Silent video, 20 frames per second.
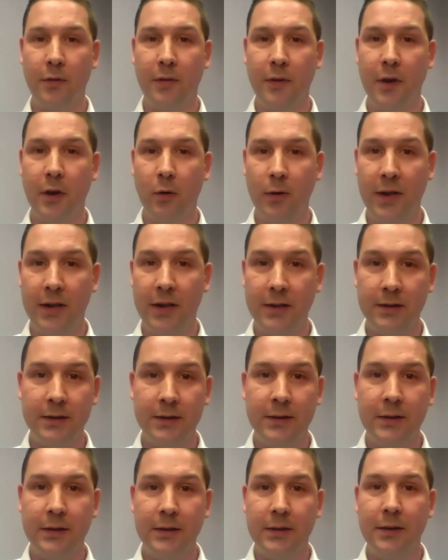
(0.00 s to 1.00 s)
worth
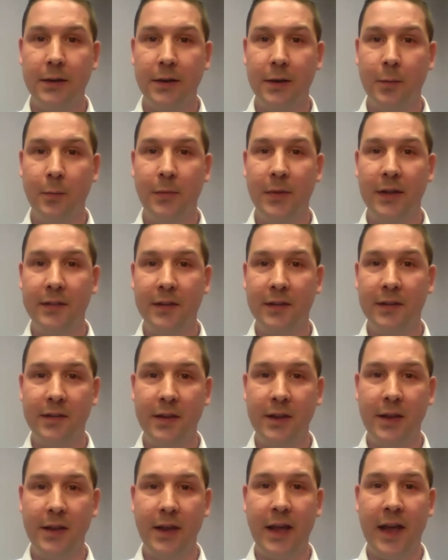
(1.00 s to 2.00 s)
noting that the
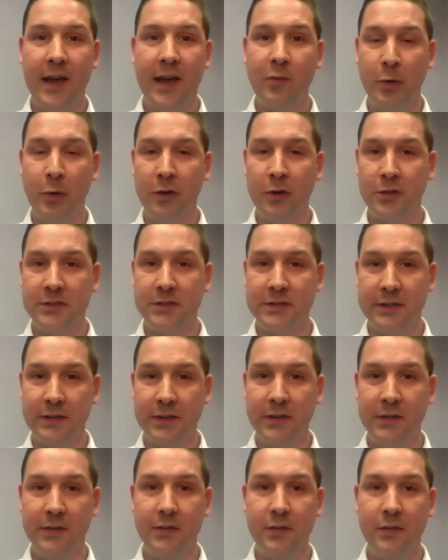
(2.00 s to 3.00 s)
city has been addressing
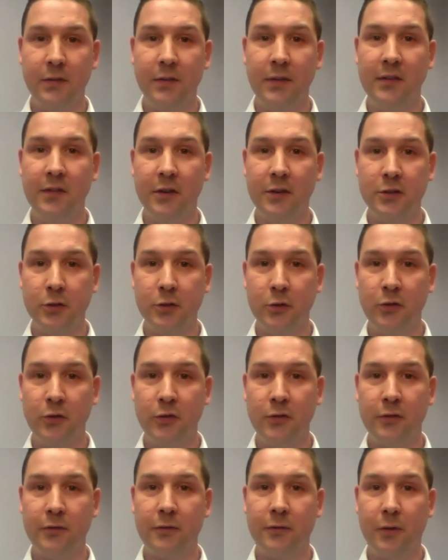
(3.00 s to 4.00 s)
these
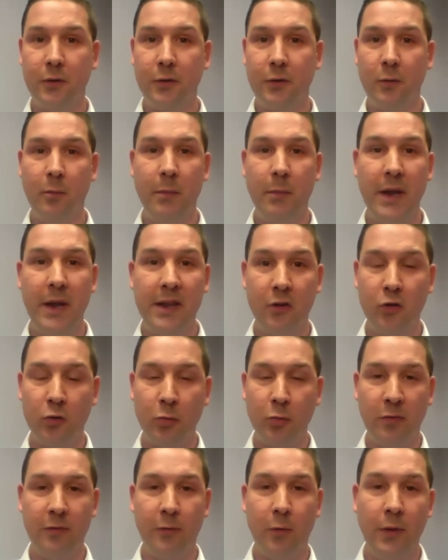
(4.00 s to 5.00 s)
issues for many years
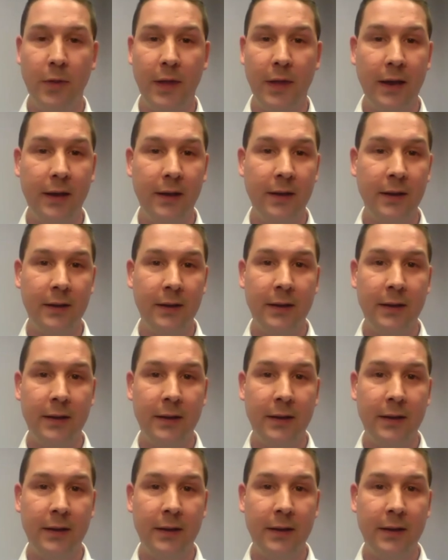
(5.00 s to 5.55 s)
before that.